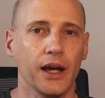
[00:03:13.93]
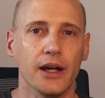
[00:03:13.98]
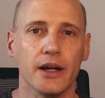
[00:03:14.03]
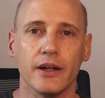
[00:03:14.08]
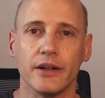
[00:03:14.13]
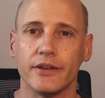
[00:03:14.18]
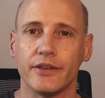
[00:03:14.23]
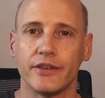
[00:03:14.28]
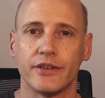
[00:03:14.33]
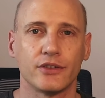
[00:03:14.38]

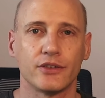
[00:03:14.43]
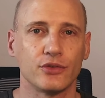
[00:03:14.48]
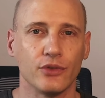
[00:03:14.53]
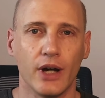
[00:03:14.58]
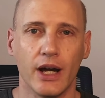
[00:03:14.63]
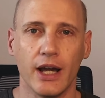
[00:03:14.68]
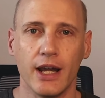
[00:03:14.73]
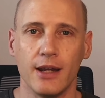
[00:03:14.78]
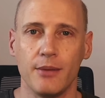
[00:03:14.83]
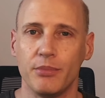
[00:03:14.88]

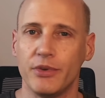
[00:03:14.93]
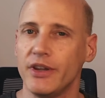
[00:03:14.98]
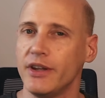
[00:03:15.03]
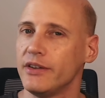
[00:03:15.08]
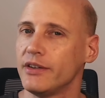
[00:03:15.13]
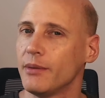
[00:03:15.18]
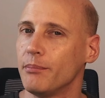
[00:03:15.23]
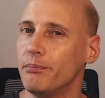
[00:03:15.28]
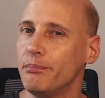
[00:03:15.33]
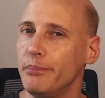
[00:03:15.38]
Stripe,
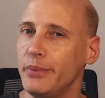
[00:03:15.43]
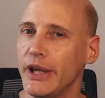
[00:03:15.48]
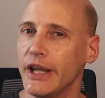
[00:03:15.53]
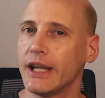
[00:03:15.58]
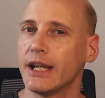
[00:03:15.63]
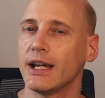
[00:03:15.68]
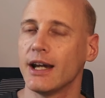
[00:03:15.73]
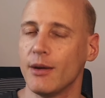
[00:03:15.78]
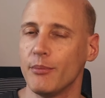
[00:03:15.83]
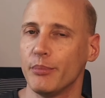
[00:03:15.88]
these are big
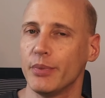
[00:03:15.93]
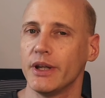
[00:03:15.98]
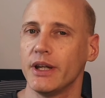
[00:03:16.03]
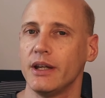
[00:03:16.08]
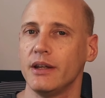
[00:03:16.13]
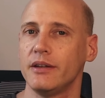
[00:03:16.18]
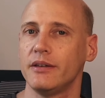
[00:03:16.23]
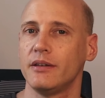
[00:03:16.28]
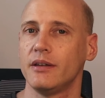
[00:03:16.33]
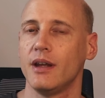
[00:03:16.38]

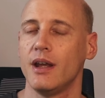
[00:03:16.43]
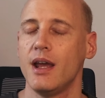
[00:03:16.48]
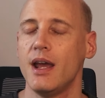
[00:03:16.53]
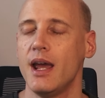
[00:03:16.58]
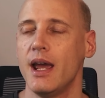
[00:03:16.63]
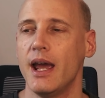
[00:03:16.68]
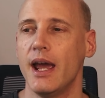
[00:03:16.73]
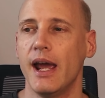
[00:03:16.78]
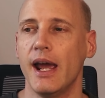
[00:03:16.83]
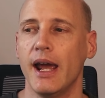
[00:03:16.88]
companies.
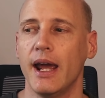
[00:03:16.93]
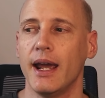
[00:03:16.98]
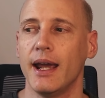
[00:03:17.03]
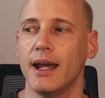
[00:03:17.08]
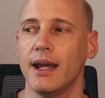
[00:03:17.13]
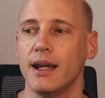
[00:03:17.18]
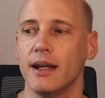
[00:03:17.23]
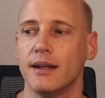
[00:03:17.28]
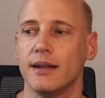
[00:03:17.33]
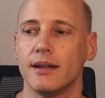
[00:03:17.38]

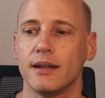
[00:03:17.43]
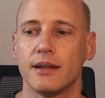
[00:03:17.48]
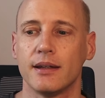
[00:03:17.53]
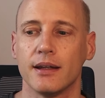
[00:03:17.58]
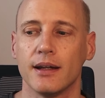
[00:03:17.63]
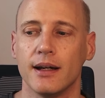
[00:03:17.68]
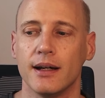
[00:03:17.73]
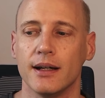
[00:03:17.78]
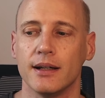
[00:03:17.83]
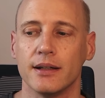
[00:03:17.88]
And
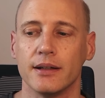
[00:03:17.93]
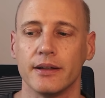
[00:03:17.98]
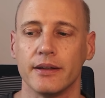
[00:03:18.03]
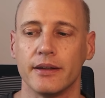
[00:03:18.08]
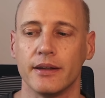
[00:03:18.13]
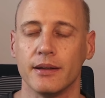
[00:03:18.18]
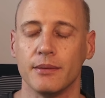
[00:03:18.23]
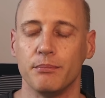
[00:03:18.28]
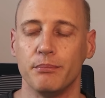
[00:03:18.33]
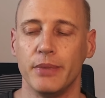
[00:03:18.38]

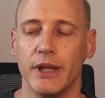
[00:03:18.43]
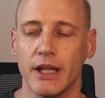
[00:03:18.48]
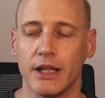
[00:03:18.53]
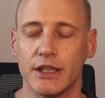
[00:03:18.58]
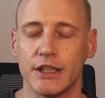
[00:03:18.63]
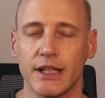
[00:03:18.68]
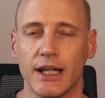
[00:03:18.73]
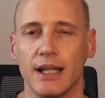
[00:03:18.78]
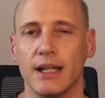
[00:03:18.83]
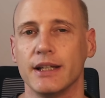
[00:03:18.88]
the big
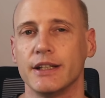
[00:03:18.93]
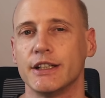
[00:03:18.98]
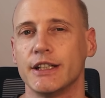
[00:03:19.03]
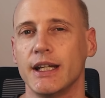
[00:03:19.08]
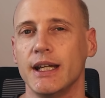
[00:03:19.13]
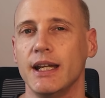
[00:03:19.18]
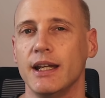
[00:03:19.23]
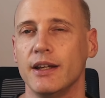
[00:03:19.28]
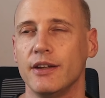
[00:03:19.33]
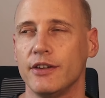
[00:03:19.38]
challenge
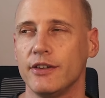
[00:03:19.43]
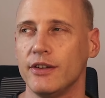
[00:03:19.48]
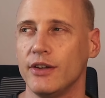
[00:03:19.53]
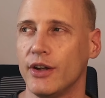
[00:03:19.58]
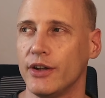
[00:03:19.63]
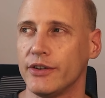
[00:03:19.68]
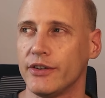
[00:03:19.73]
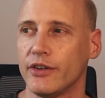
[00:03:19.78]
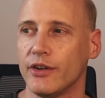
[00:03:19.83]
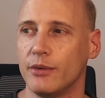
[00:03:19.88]
here is
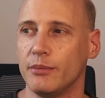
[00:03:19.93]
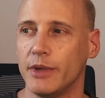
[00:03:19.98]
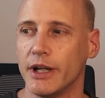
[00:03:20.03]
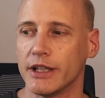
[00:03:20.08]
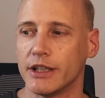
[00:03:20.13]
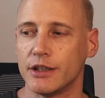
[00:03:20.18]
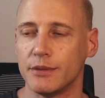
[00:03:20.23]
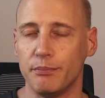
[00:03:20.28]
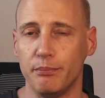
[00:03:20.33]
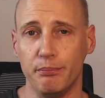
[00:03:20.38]
not so
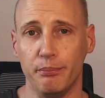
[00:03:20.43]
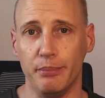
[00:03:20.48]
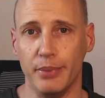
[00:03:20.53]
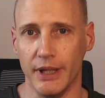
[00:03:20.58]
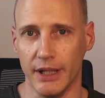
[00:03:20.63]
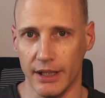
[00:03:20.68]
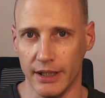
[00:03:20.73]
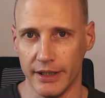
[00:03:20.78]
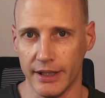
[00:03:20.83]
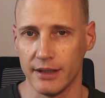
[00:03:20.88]
much
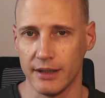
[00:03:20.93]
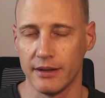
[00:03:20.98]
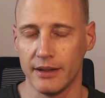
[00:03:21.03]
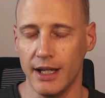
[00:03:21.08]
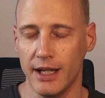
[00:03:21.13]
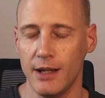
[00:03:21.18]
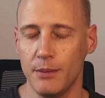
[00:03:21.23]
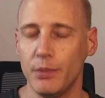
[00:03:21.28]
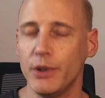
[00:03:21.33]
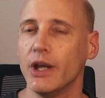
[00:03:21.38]
building
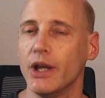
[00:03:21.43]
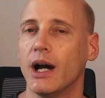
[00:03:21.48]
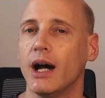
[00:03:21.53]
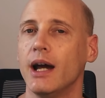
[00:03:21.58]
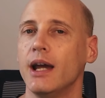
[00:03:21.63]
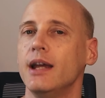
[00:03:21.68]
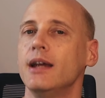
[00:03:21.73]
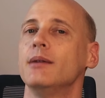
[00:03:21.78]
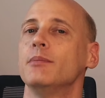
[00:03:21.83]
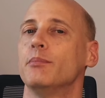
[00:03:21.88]
the
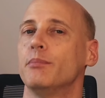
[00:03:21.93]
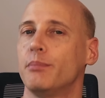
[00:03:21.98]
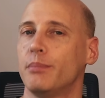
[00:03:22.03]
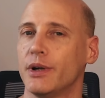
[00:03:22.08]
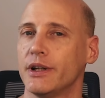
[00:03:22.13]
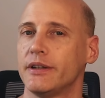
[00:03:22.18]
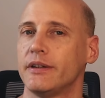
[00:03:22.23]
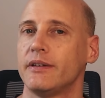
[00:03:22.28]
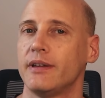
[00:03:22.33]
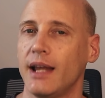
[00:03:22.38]
API,
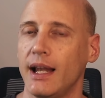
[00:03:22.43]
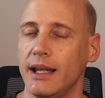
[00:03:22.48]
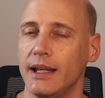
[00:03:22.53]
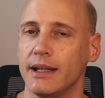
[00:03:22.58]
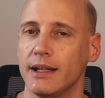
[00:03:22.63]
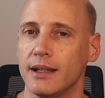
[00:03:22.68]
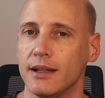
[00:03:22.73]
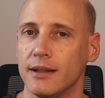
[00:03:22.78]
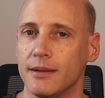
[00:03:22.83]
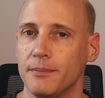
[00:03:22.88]
but selling
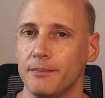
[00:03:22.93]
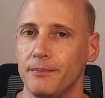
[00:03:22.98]
it.